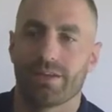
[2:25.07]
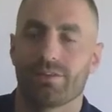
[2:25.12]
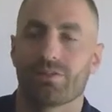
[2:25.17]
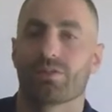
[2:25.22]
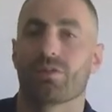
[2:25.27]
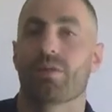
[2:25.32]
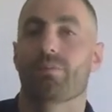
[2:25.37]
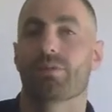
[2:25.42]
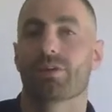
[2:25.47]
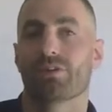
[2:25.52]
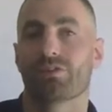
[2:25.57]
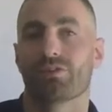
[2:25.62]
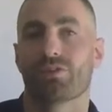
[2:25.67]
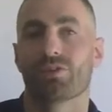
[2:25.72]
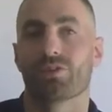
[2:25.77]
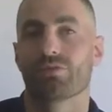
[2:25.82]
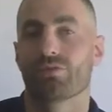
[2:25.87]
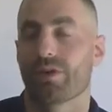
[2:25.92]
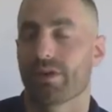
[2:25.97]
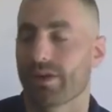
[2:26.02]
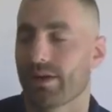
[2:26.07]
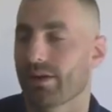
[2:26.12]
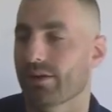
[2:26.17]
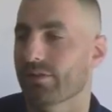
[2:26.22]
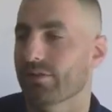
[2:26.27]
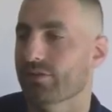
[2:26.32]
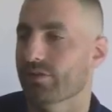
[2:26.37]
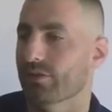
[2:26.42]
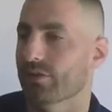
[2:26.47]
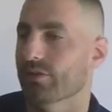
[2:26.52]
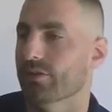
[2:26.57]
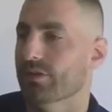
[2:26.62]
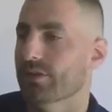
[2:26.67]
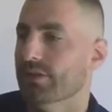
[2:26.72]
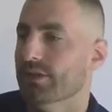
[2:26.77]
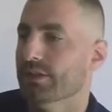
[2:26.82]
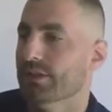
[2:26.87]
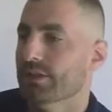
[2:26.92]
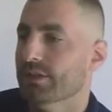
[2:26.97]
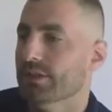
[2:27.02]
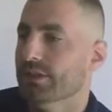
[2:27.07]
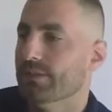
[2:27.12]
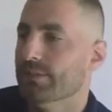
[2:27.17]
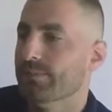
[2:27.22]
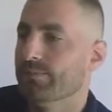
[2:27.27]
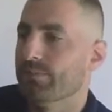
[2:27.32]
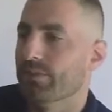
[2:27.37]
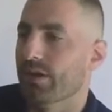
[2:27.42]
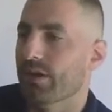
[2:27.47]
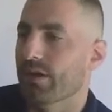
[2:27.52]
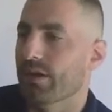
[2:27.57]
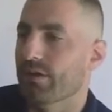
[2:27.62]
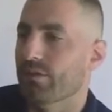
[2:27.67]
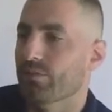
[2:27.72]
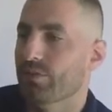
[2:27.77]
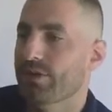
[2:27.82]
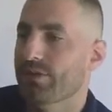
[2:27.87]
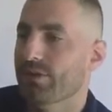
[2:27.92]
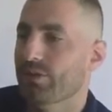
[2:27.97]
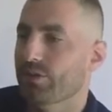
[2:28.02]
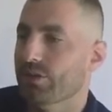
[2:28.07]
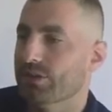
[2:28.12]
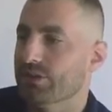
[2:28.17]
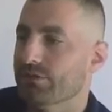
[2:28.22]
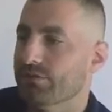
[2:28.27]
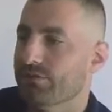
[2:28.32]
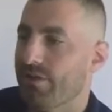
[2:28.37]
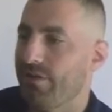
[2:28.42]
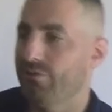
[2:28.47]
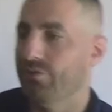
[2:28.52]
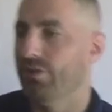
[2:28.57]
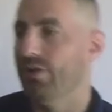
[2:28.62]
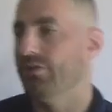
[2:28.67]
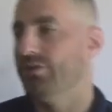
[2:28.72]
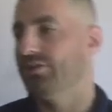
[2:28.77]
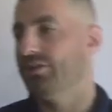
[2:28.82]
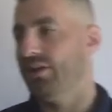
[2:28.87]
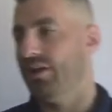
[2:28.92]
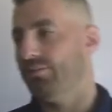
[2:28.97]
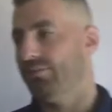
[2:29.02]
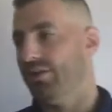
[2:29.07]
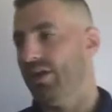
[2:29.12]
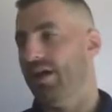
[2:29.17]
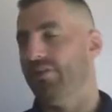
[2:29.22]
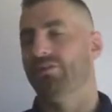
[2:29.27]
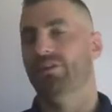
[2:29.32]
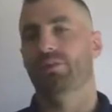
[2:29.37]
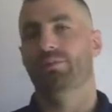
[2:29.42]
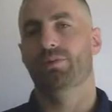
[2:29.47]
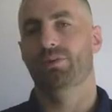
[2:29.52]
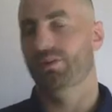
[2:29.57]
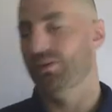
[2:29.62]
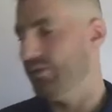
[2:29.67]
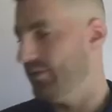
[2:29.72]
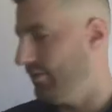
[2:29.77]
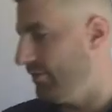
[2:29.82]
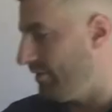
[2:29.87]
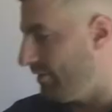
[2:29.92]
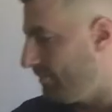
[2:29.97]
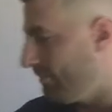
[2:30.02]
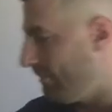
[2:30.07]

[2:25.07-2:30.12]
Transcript: So I'm going to show you right now. So read the question 5 to 100 times. I have it up here on